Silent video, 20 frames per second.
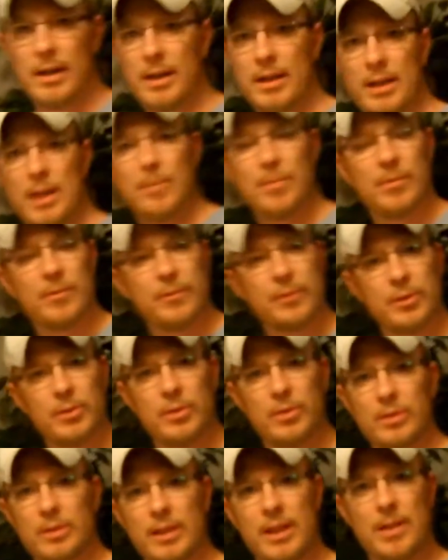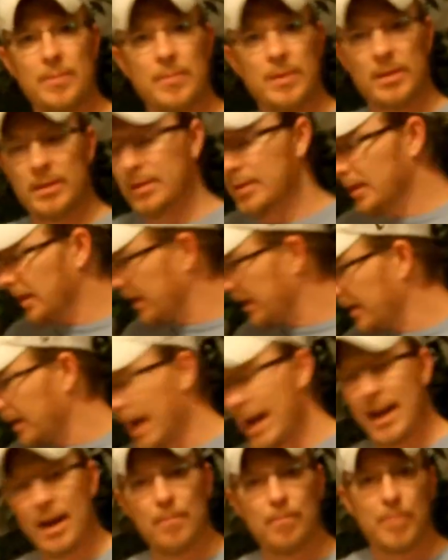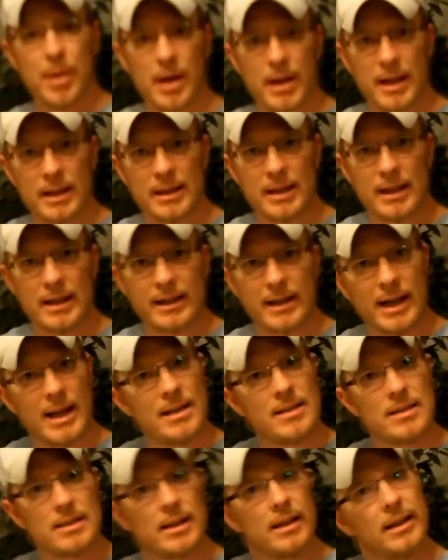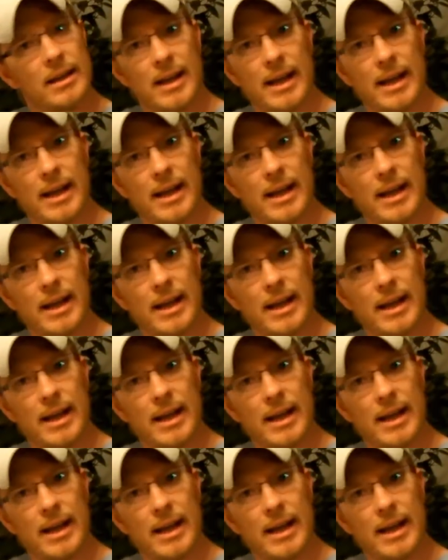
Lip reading: Keep your food. I had a bucket that had ice in it.